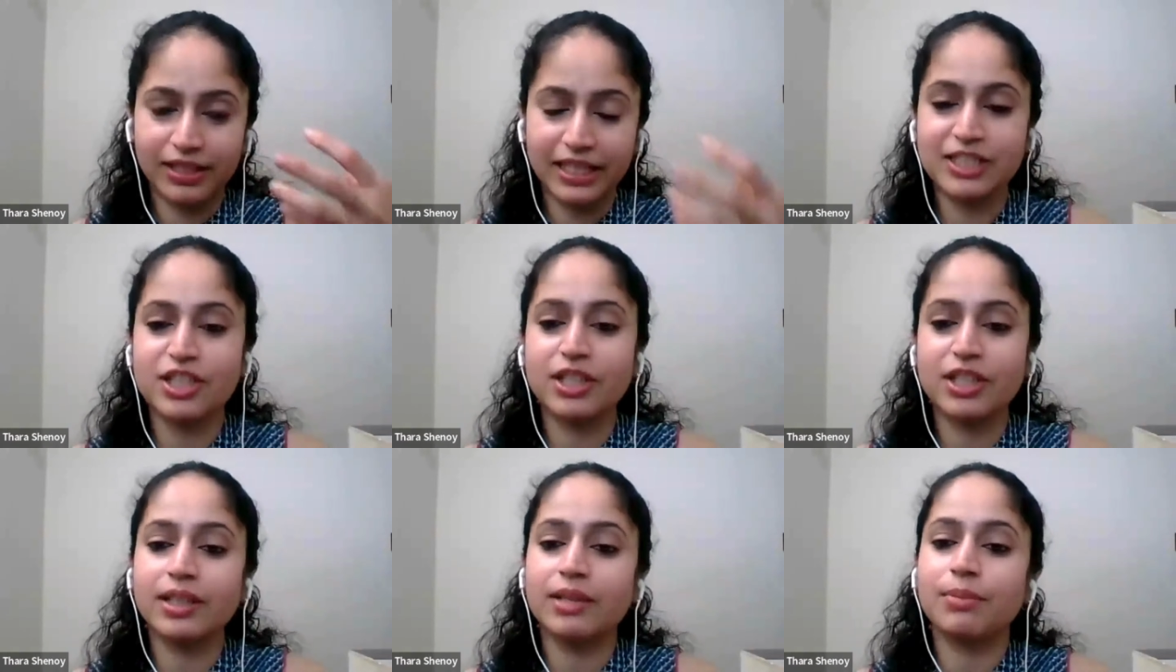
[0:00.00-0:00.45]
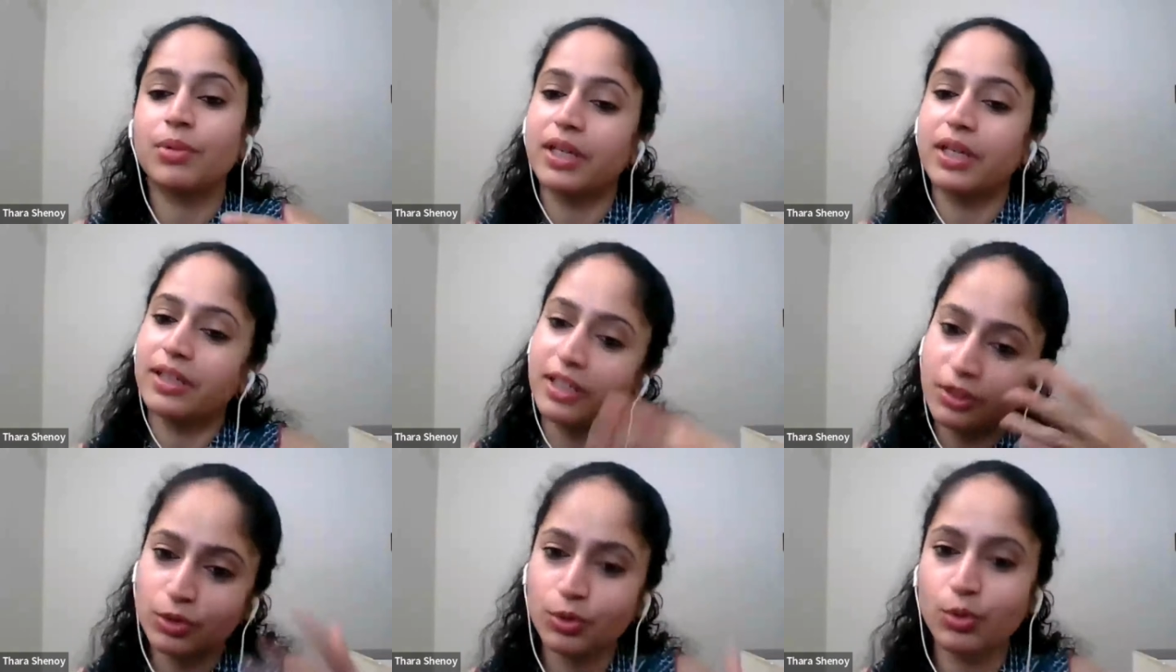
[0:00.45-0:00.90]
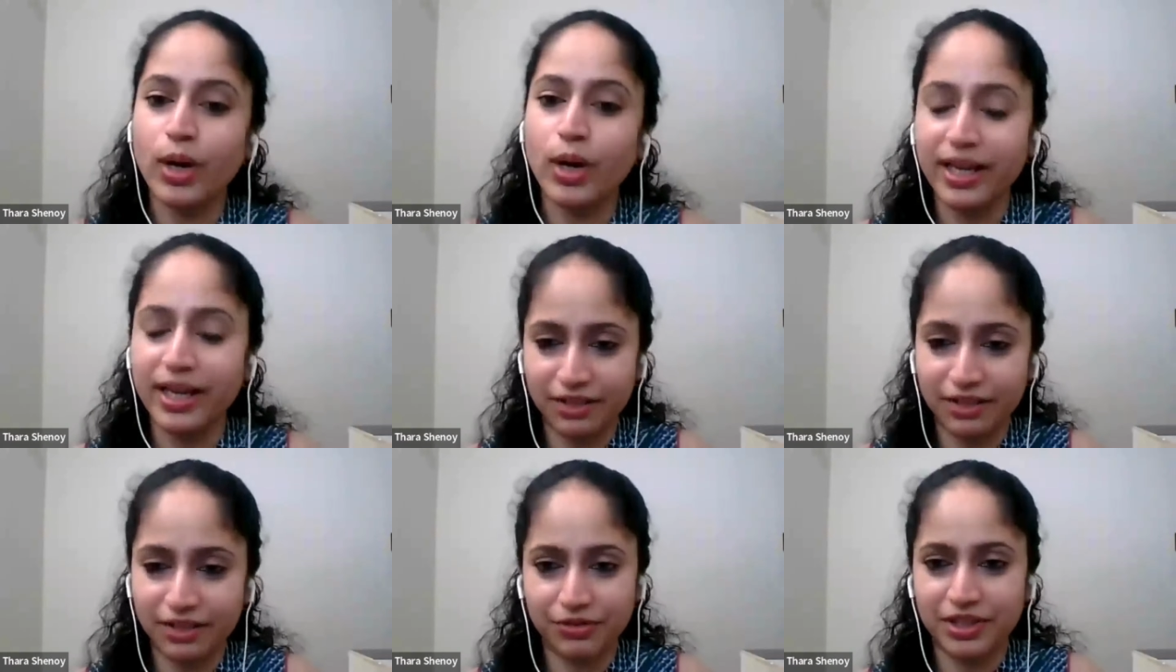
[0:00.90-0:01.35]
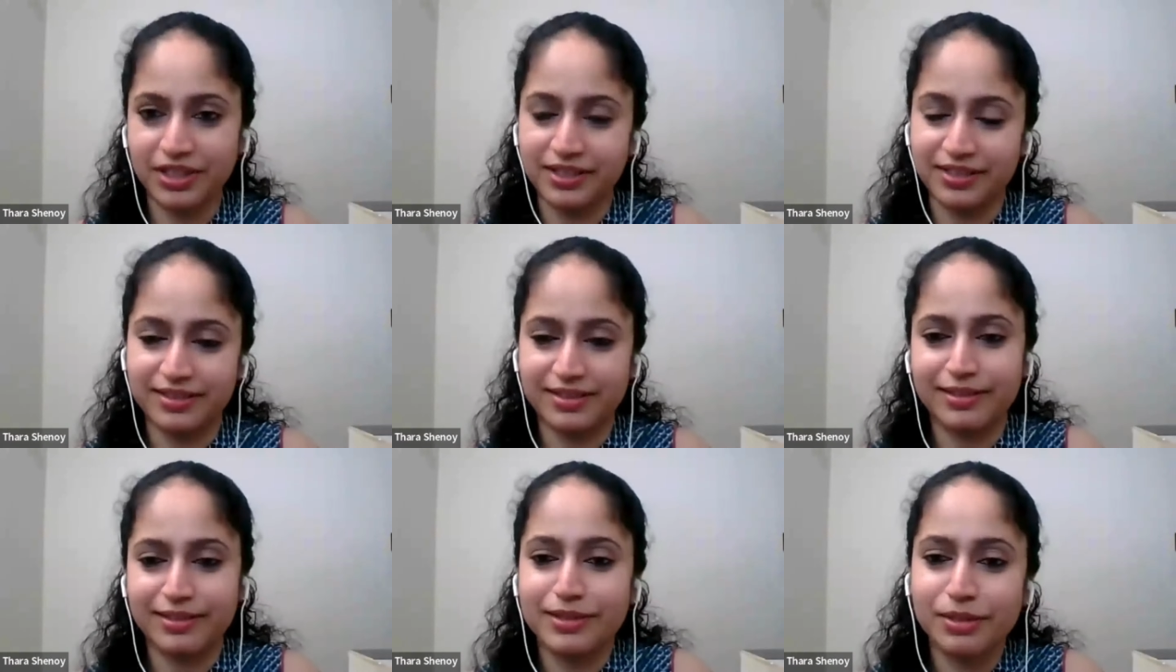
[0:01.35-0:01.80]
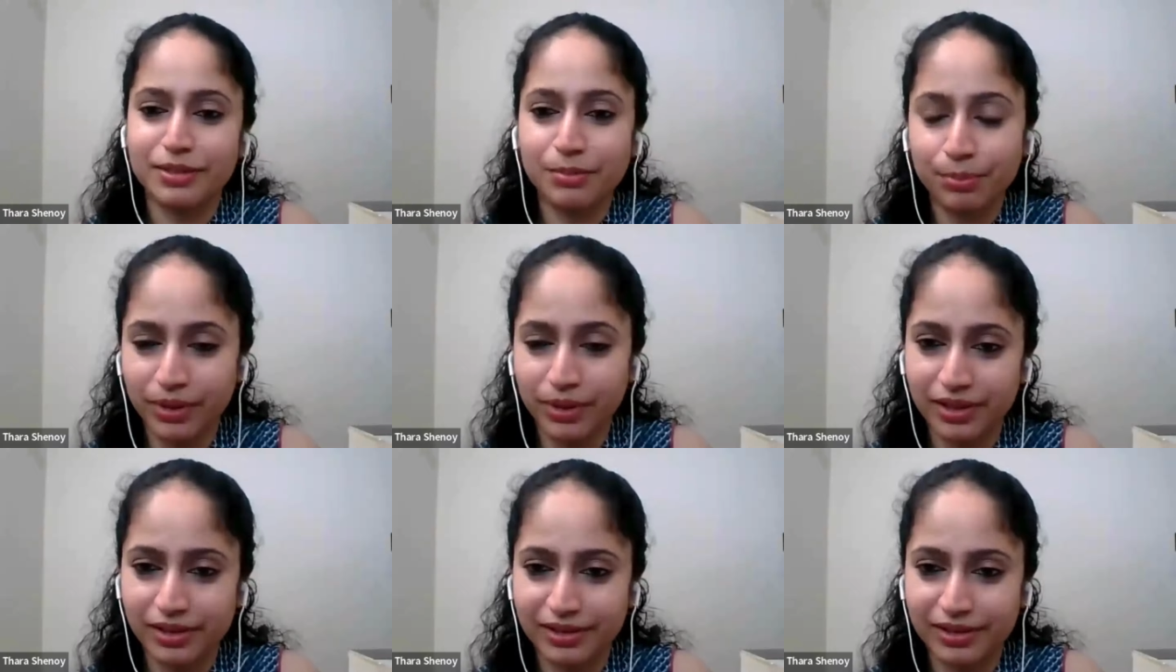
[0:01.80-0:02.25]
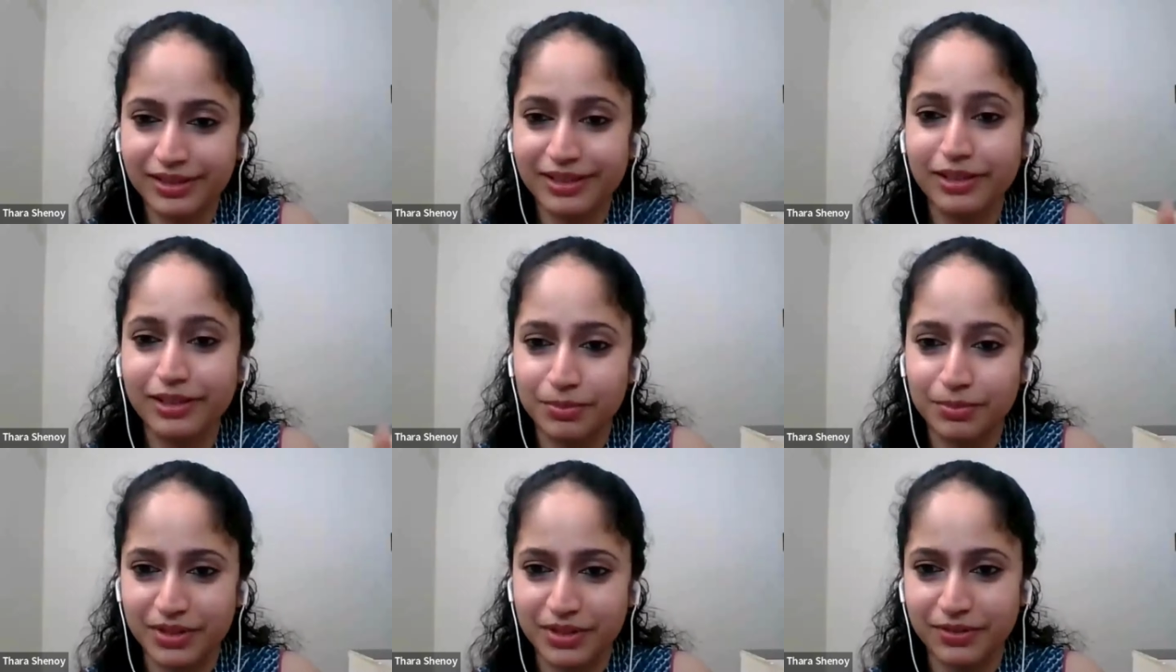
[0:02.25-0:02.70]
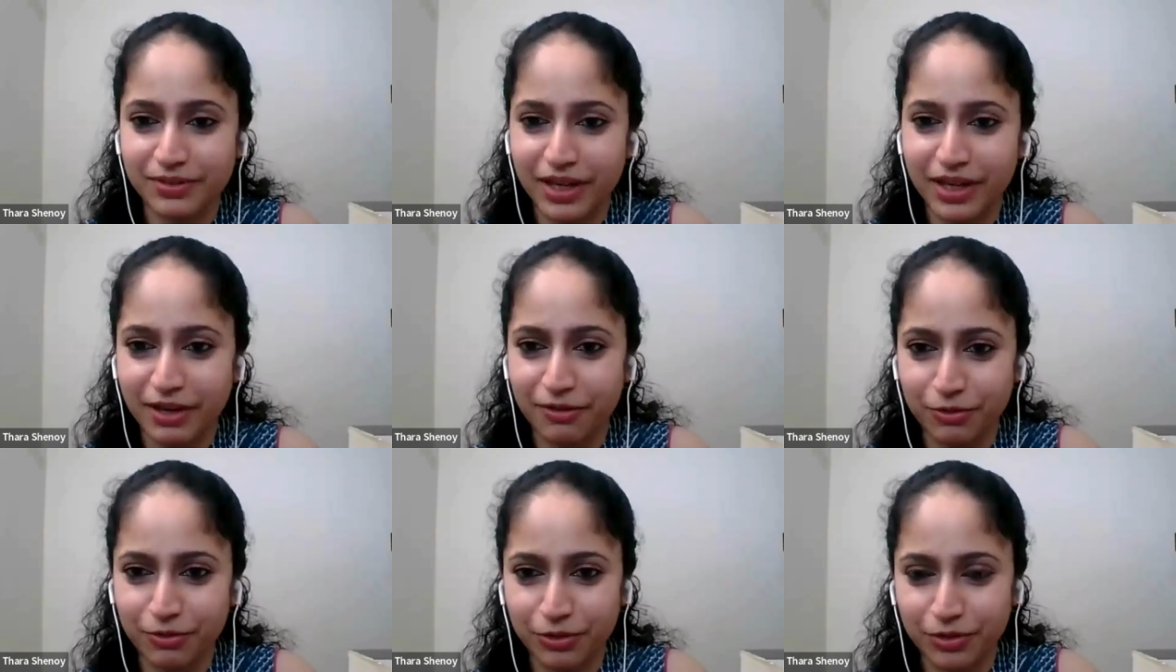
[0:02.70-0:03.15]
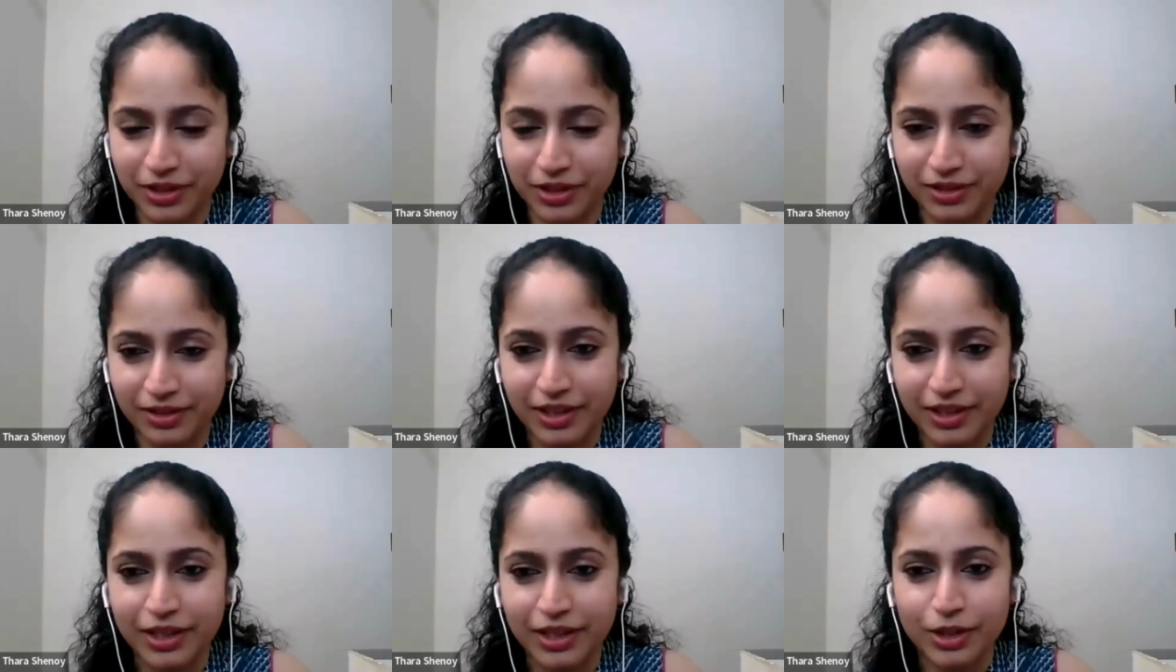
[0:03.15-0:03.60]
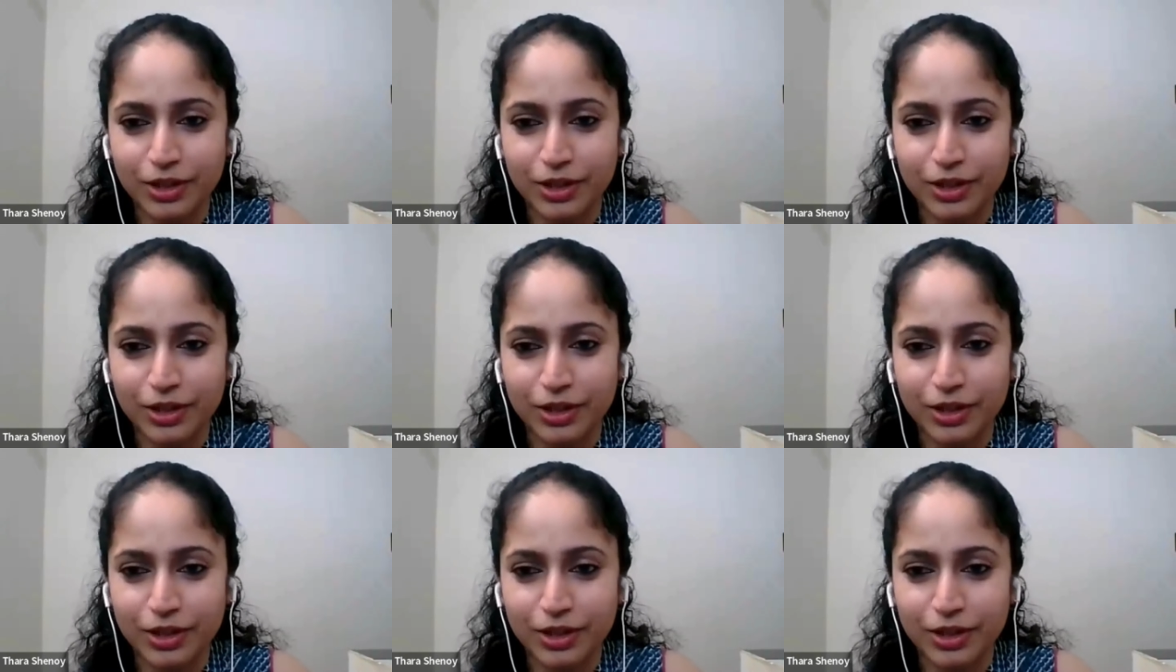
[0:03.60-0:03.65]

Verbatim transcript: teaching them writing through activities in simple terms, if I have to tell.